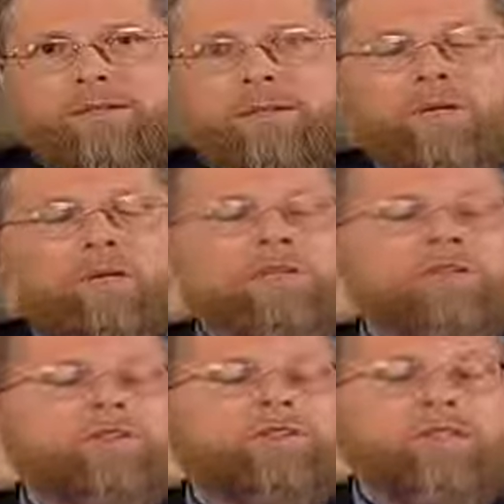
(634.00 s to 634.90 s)
We look
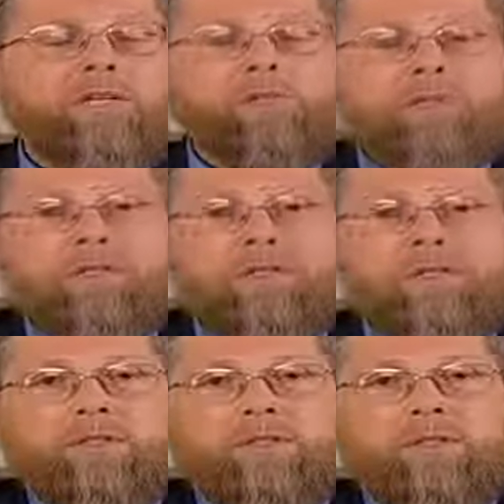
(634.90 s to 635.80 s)
at a sculpture,
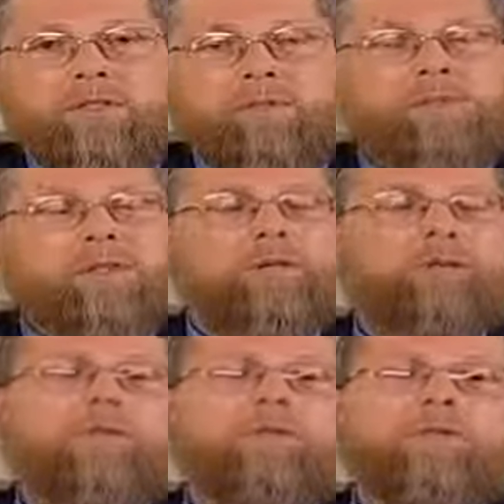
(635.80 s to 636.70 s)
we know
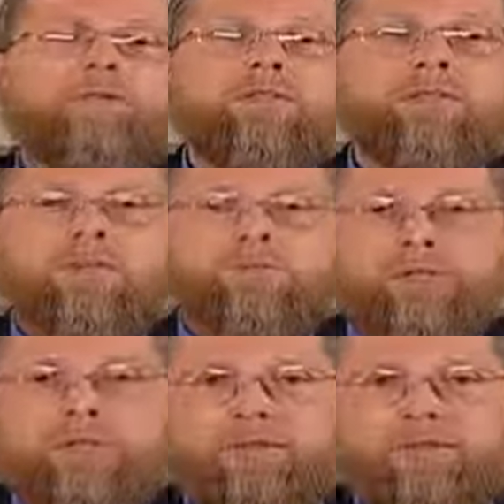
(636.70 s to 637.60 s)
that there is a
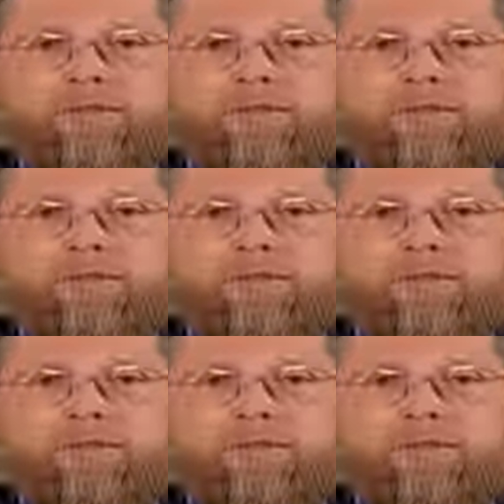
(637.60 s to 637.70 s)
sculptor.